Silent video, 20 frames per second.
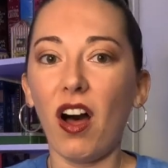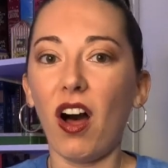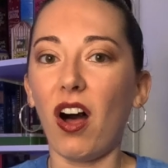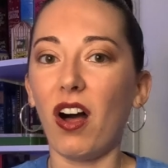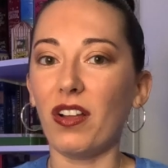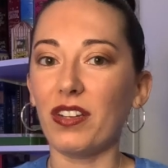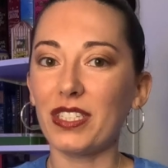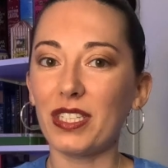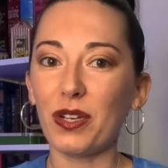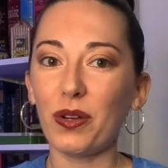
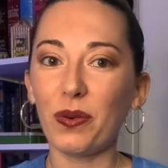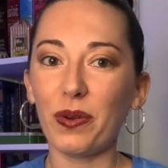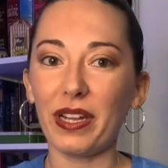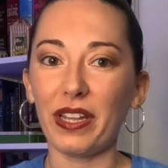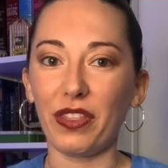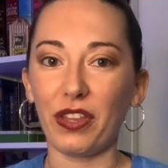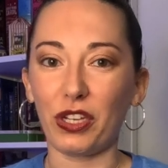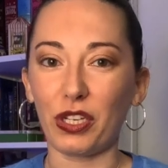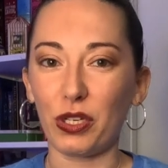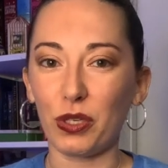Also,
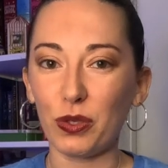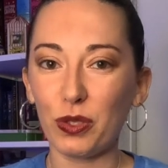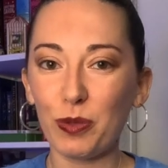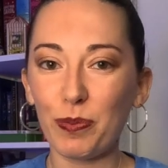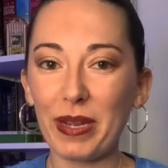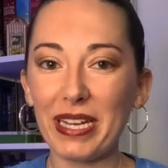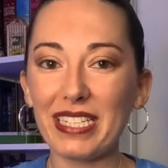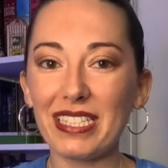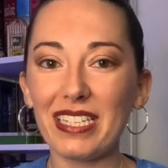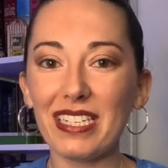in the queue
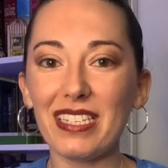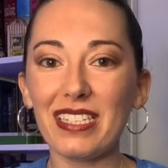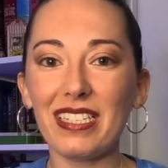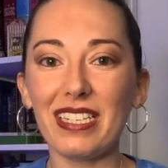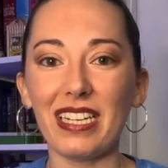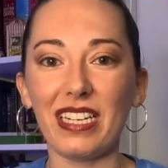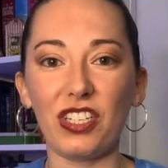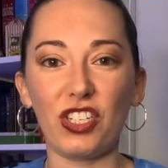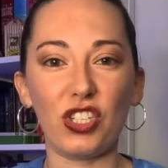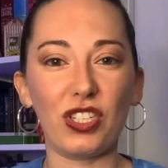spaces,
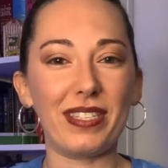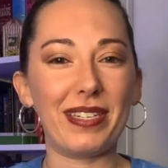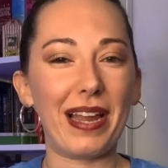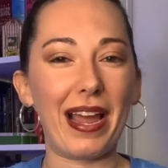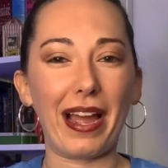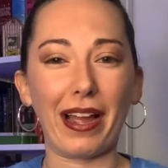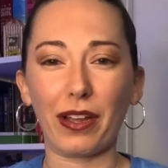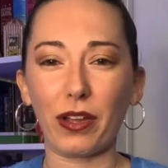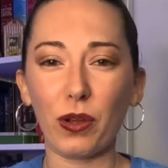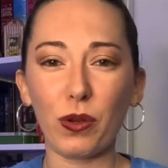it just
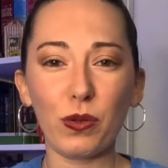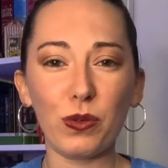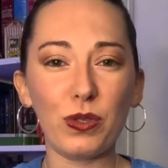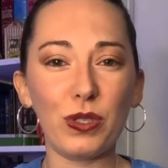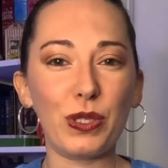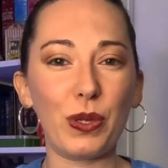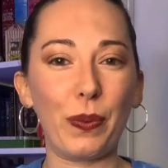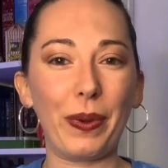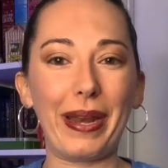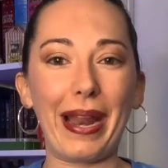echoes,
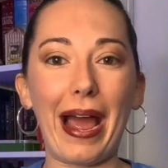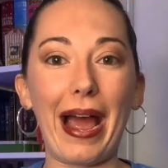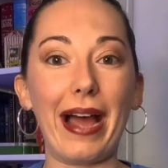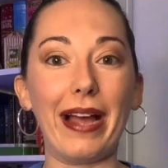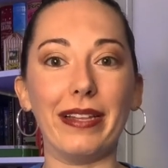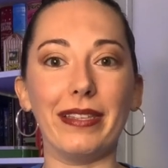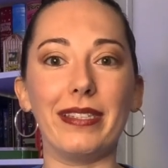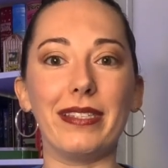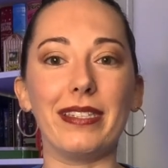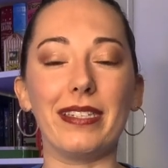so it
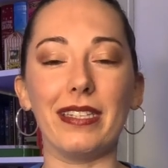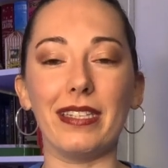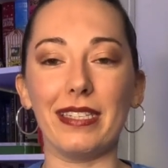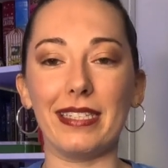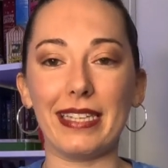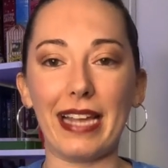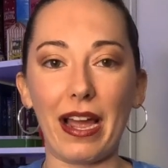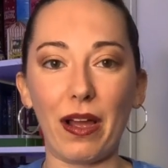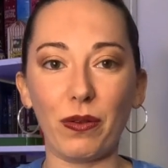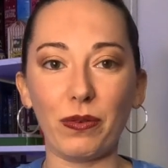adds to the
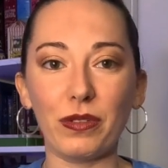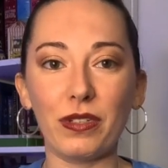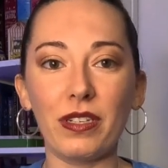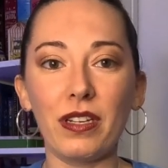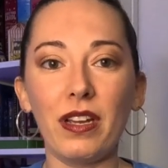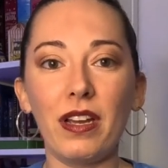sound.